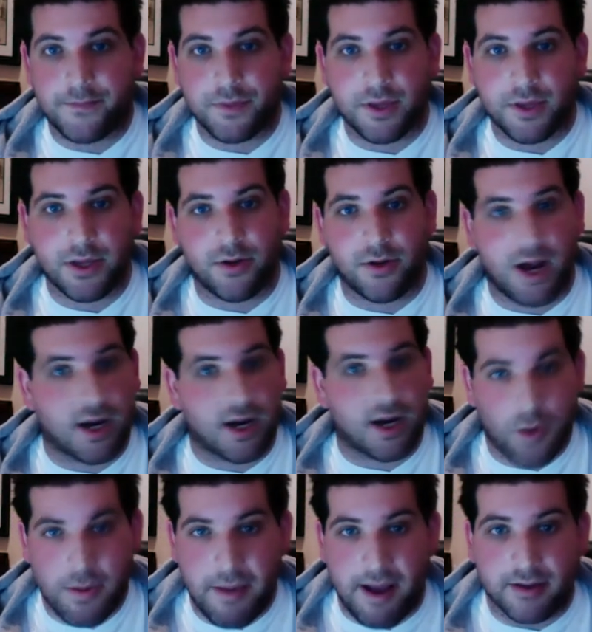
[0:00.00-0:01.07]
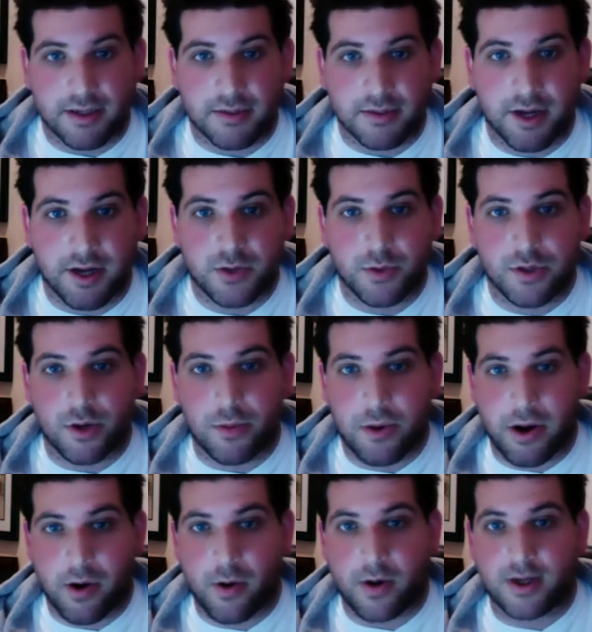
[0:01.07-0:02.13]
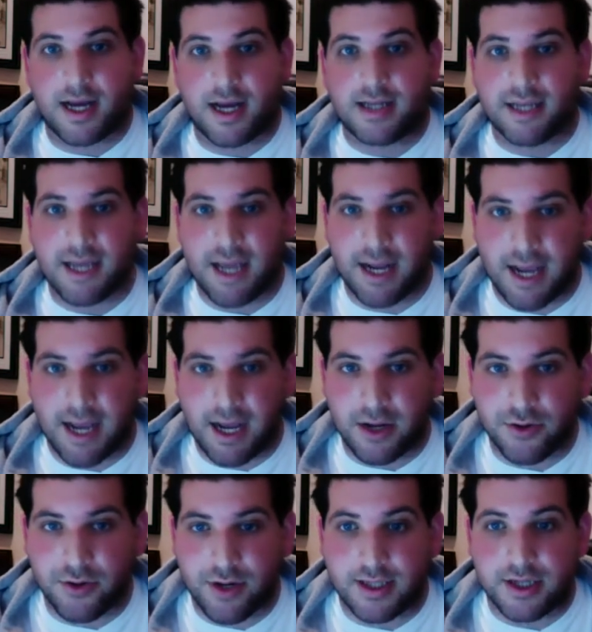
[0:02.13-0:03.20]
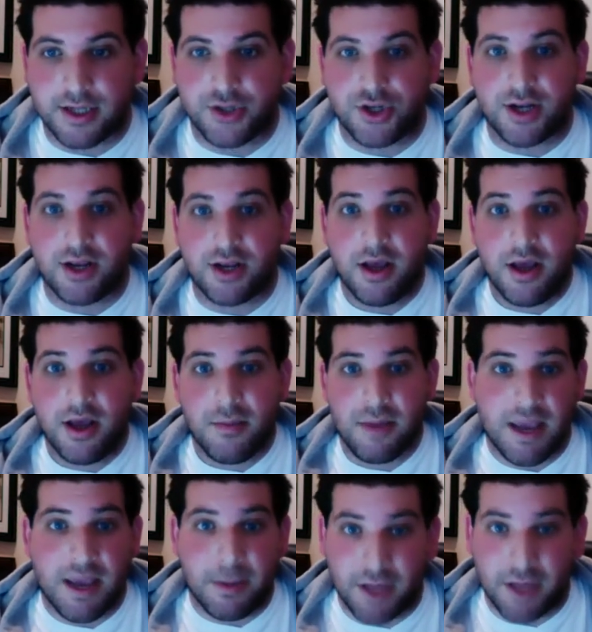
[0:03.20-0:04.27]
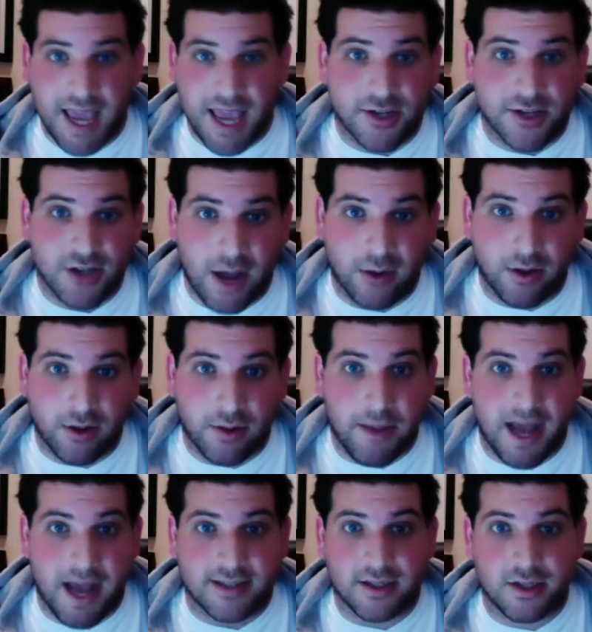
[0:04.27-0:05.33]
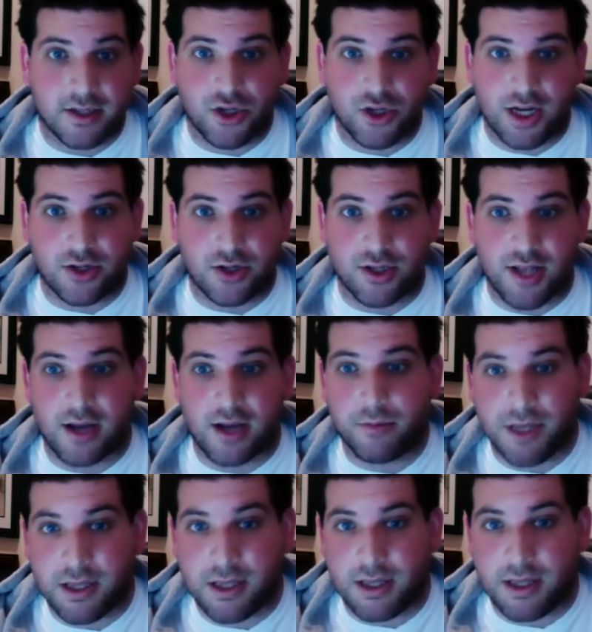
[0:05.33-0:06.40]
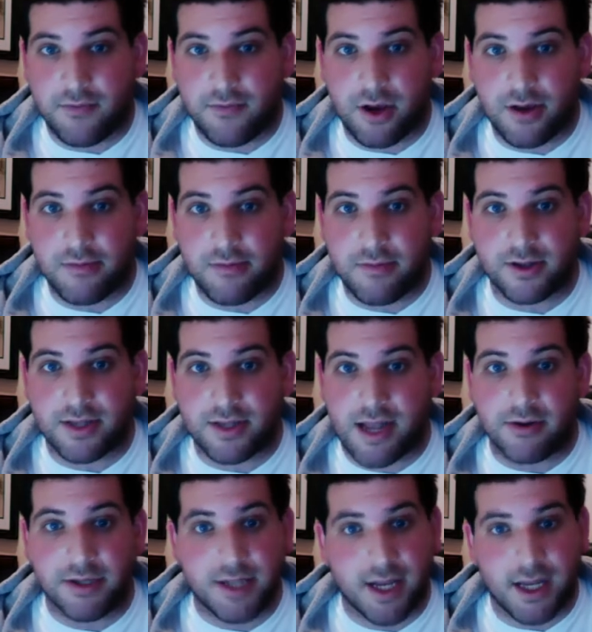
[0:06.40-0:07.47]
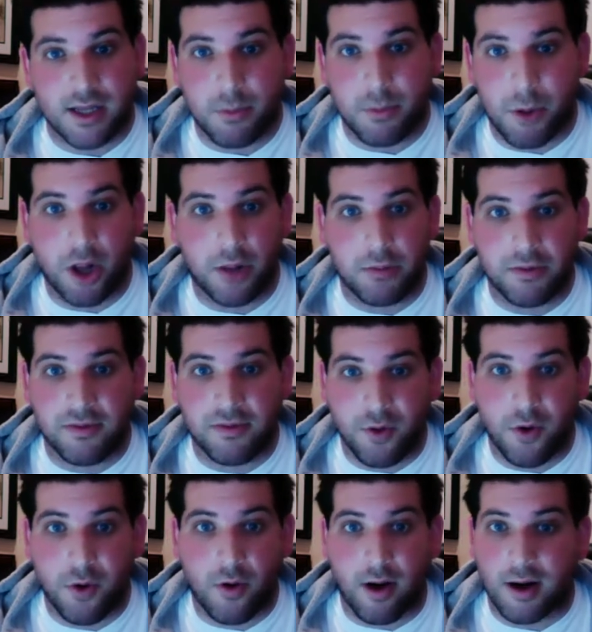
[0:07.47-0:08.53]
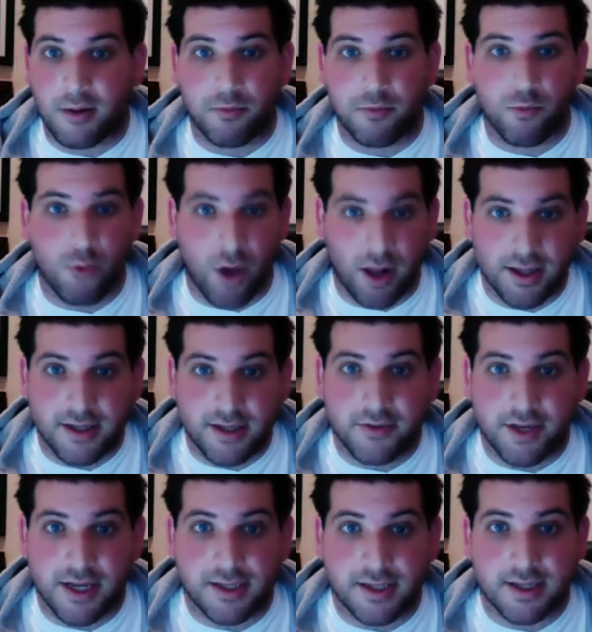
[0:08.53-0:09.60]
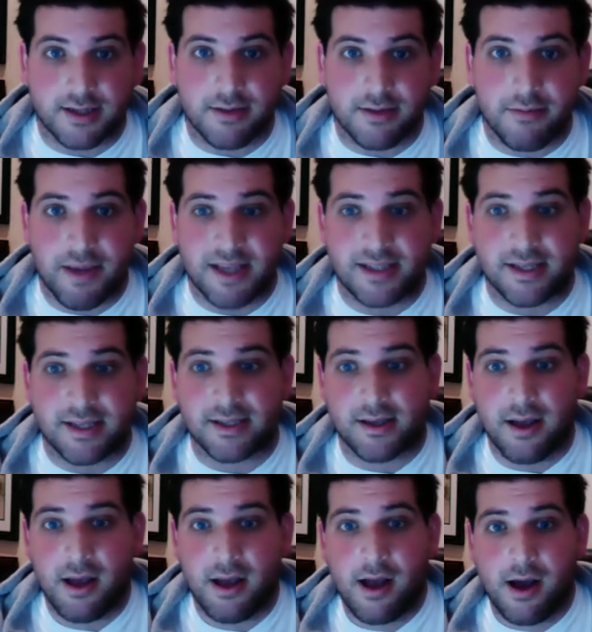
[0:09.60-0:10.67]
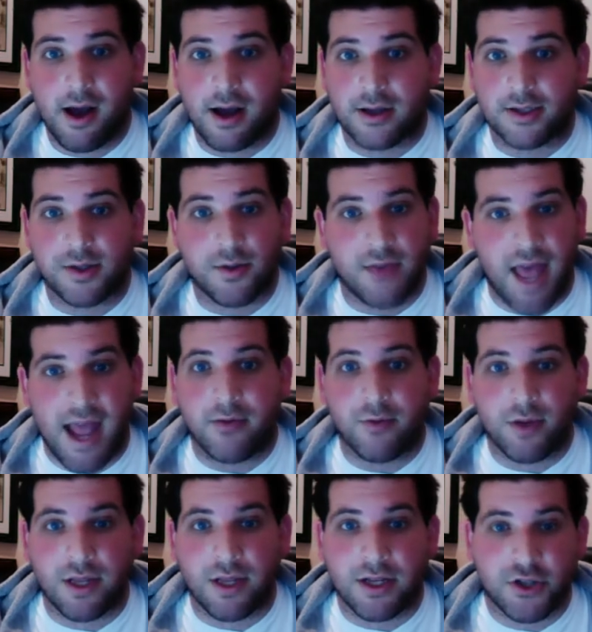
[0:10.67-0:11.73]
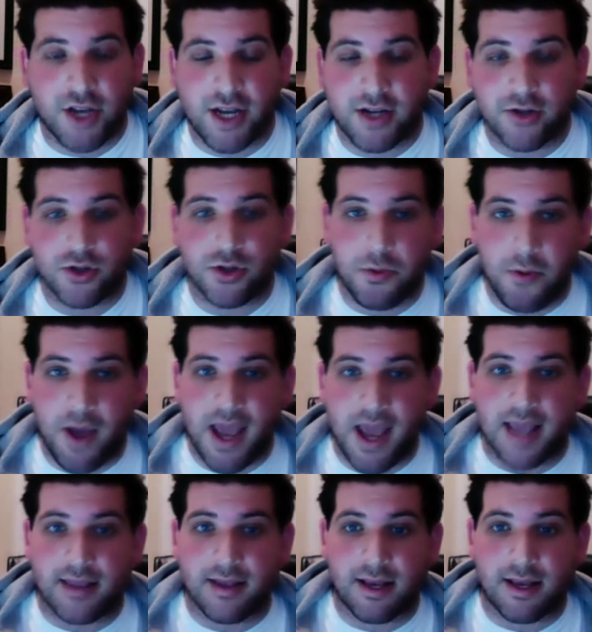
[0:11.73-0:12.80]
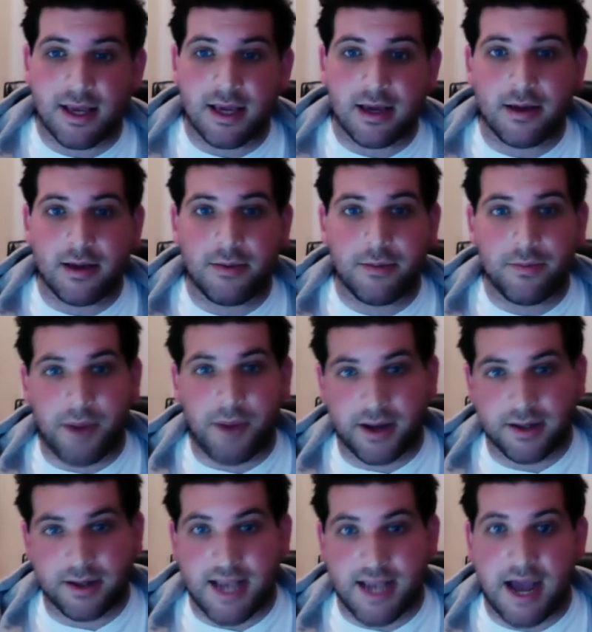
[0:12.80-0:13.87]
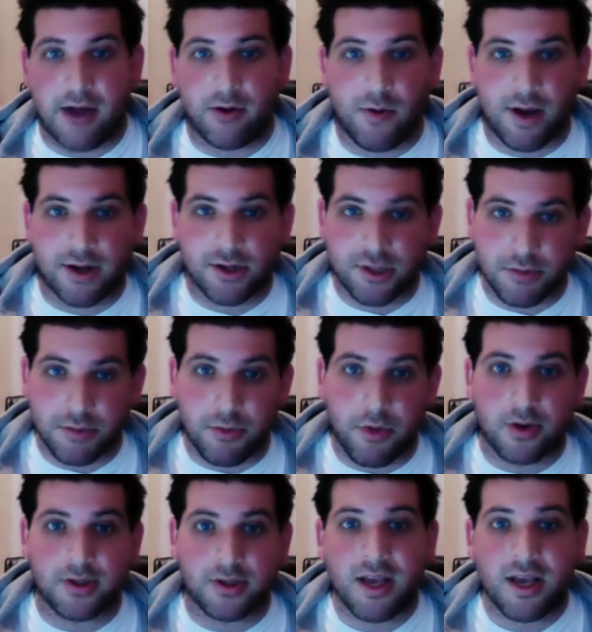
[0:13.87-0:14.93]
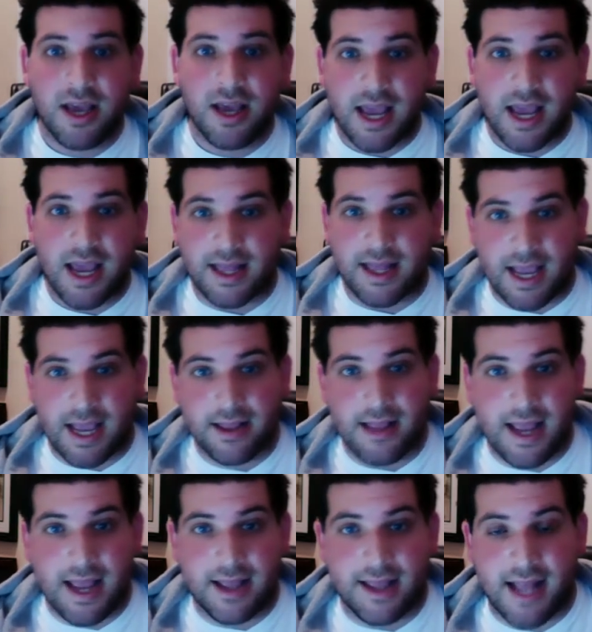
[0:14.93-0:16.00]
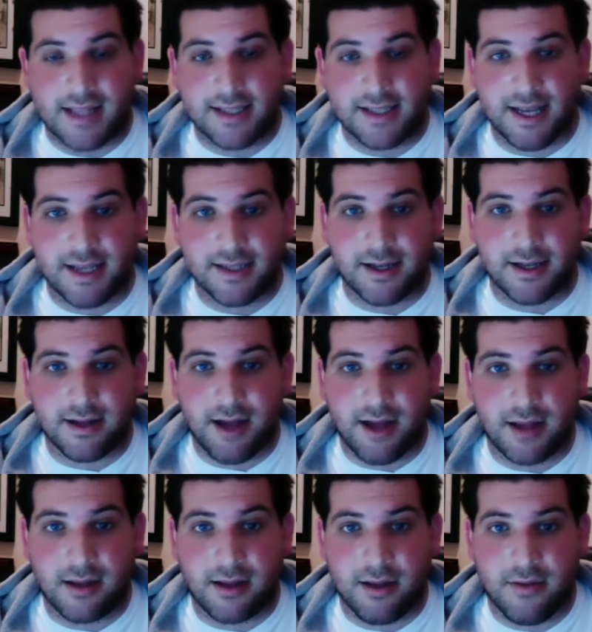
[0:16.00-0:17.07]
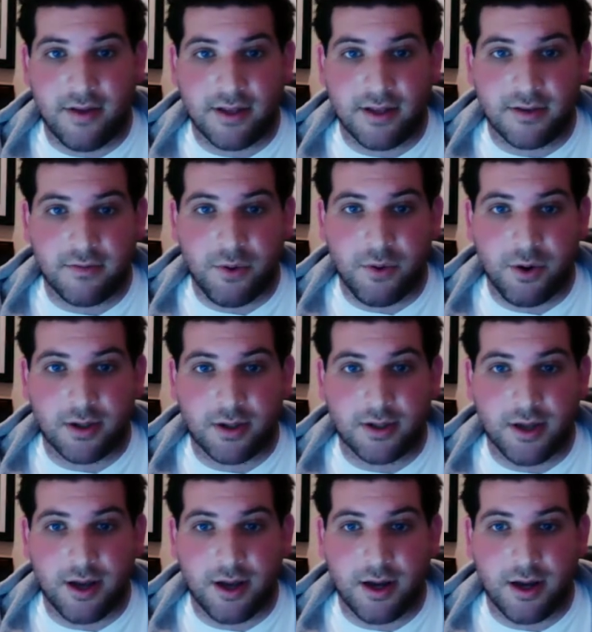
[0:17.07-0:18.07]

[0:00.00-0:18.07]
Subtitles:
You're not going to rebound as much when you're prioritizing getting out in transition. Being able to catch outlet passes changes that completely for him because now he's taking the ball up the floor on a relatively consistent basis. So that really changed the way that he boxes out, crashes the boards in that sense on the defensive boards.